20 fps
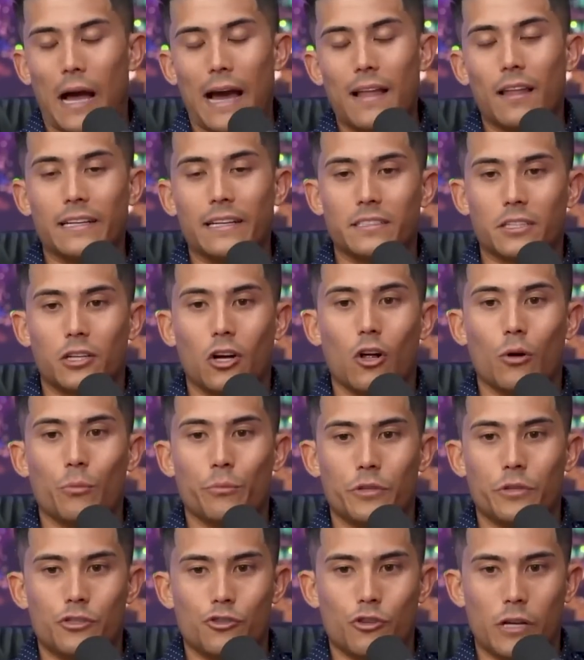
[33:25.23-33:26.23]
I like to call them
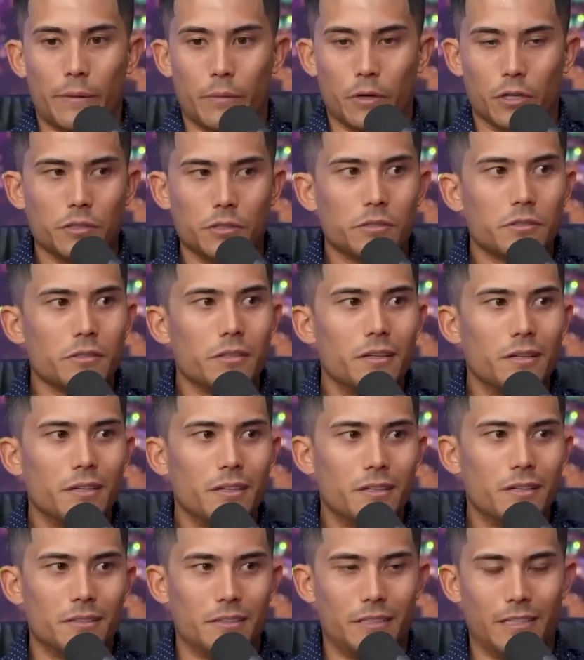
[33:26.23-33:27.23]
the dreamers,
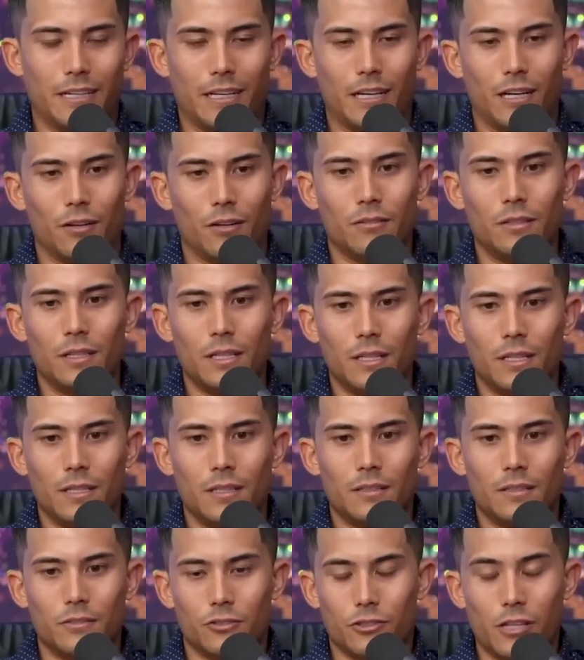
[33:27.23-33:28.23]
you know,
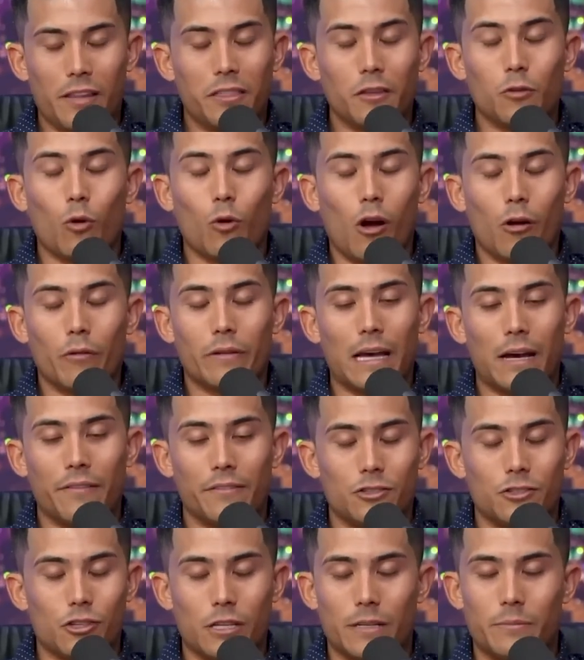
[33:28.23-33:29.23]
there's nothing wrong with having
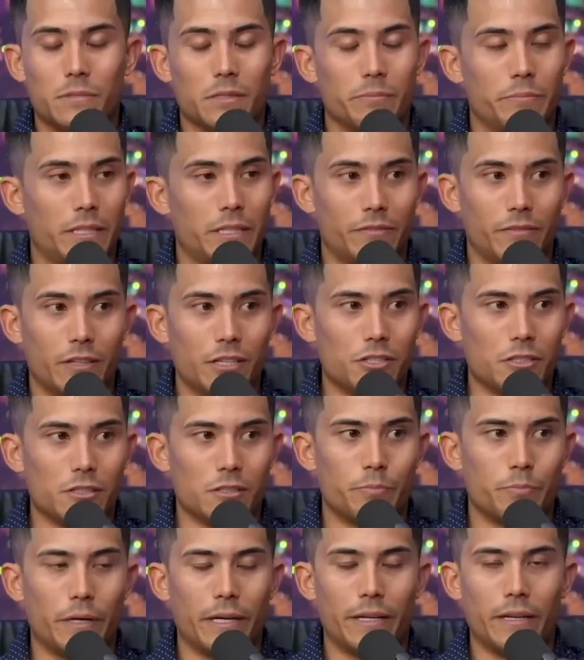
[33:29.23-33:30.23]
dreams and big visions,
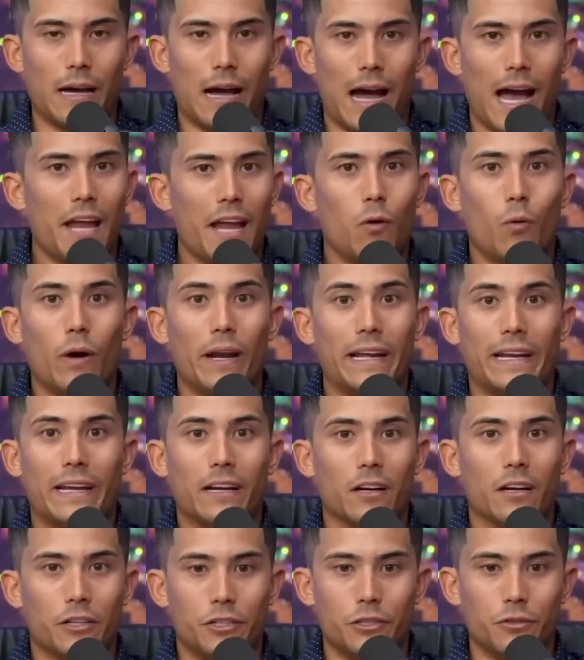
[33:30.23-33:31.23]
but mm-hmm. I don't want to
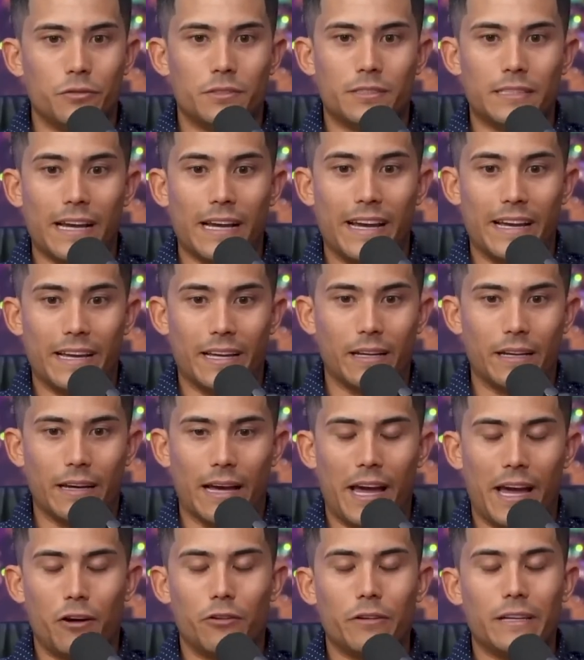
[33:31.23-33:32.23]
hear you say it. I
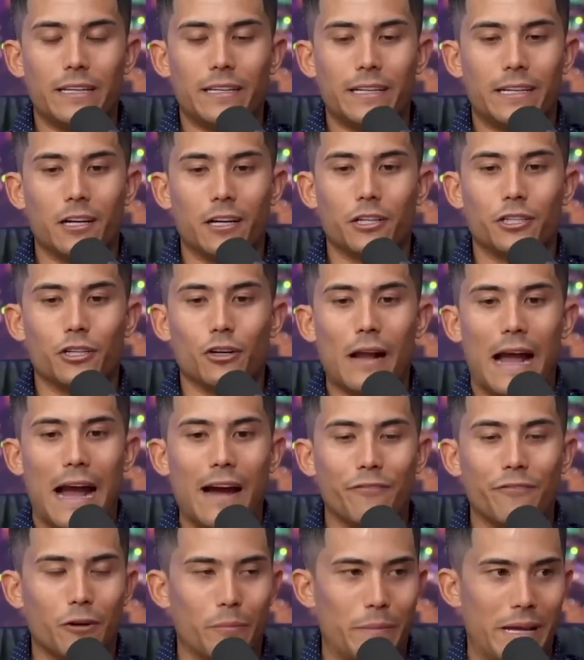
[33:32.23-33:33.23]
don't need to hear your
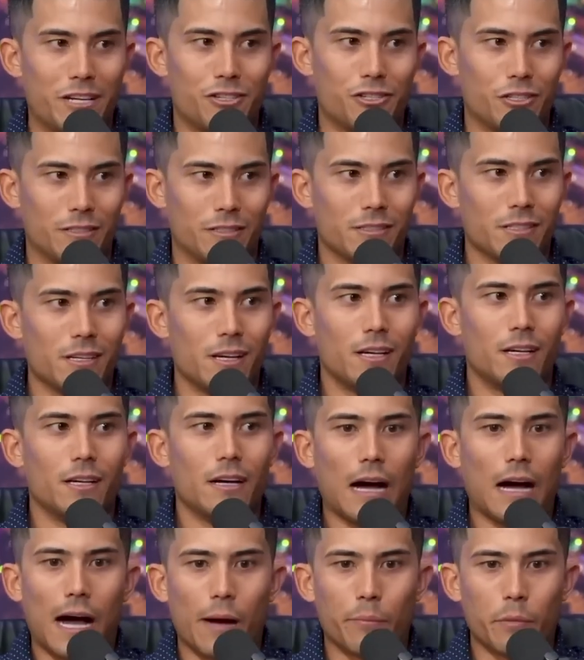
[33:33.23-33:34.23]
affirmations.
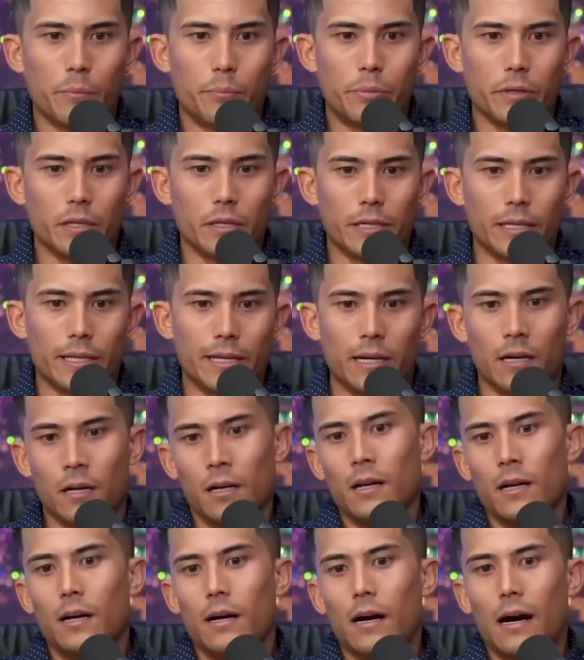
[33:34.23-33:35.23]
I'm a billionaire.
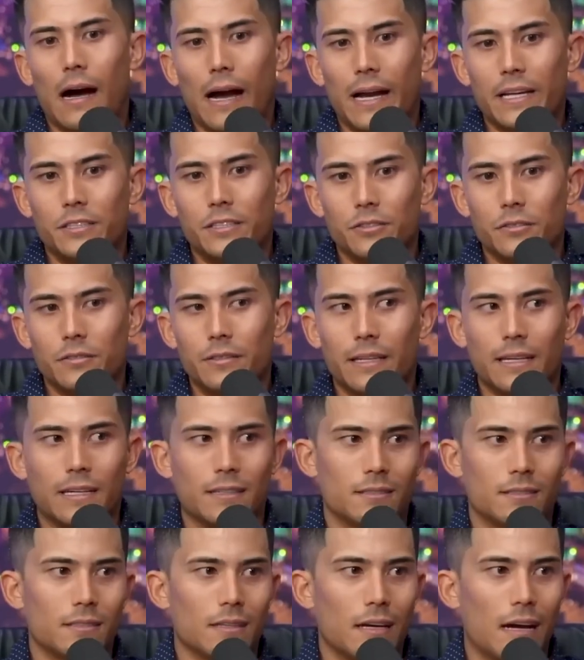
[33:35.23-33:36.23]
I do
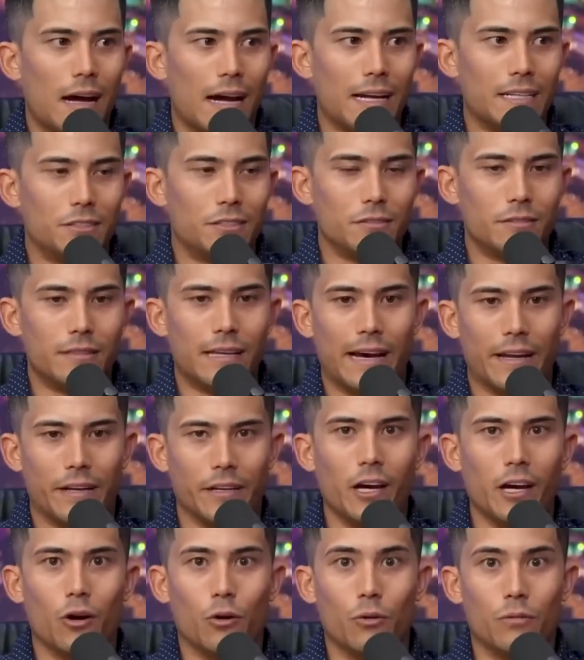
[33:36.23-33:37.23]
this. Mm-hmm. I do that.
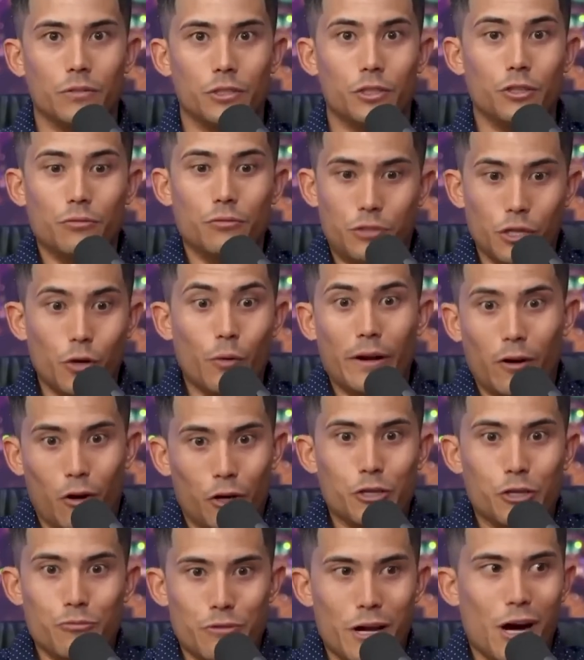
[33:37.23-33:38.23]
No, you do it or
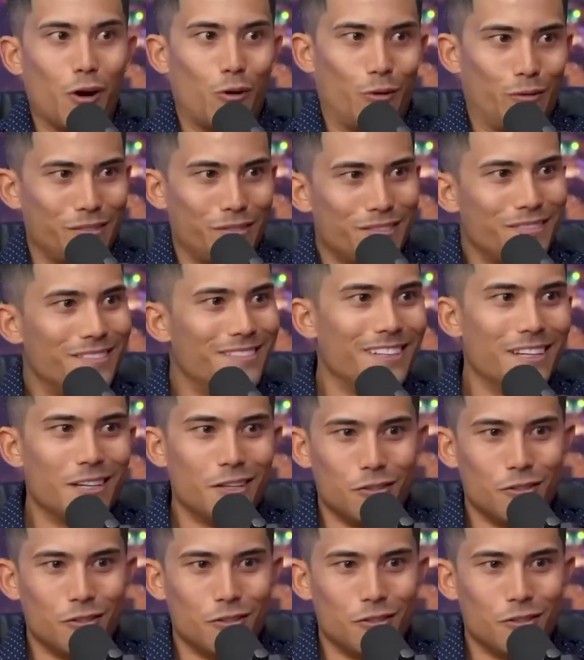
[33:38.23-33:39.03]
you don't. Right.